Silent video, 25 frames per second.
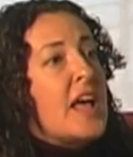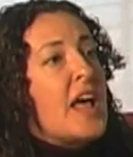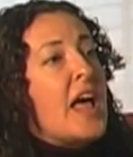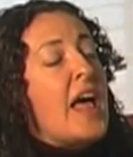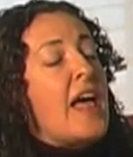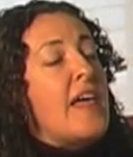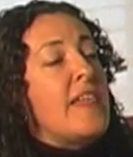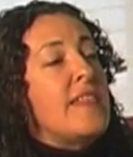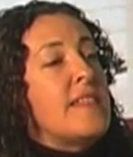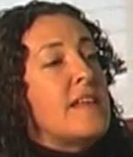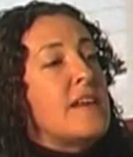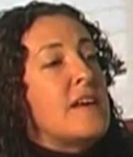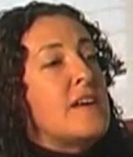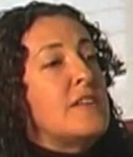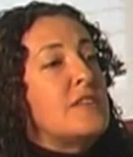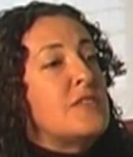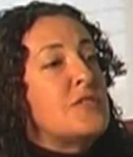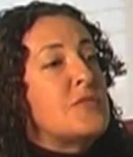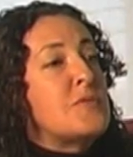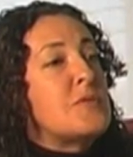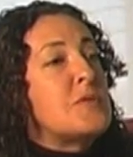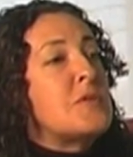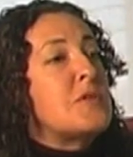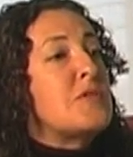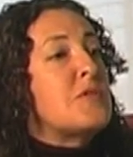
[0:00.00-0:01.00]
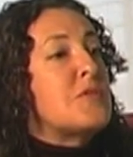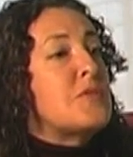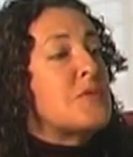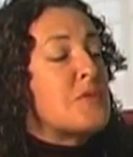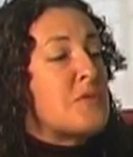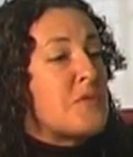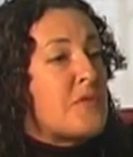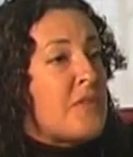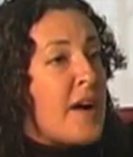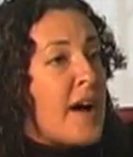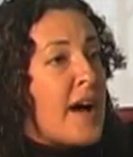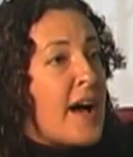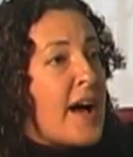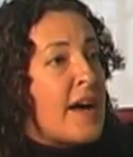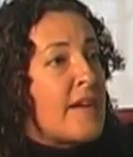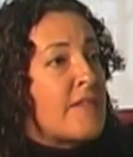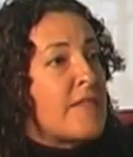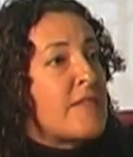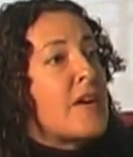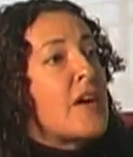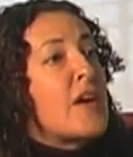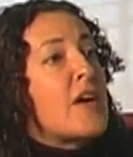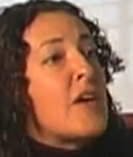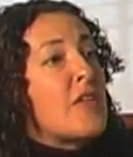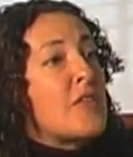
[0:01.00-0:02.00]
and then 3 through 5,
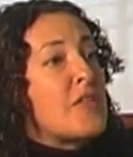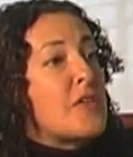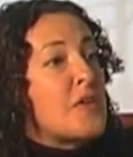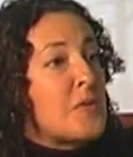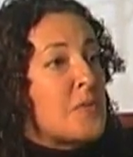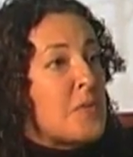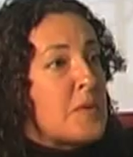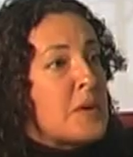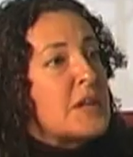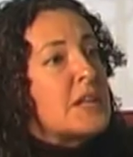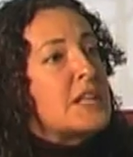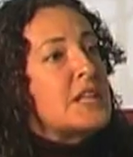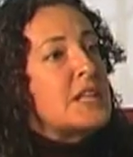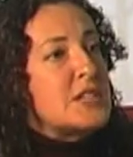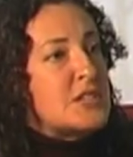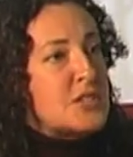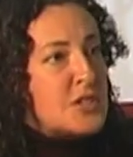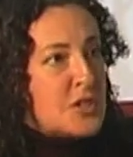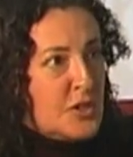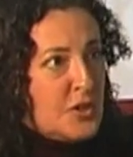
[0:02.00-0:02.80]
they're reading to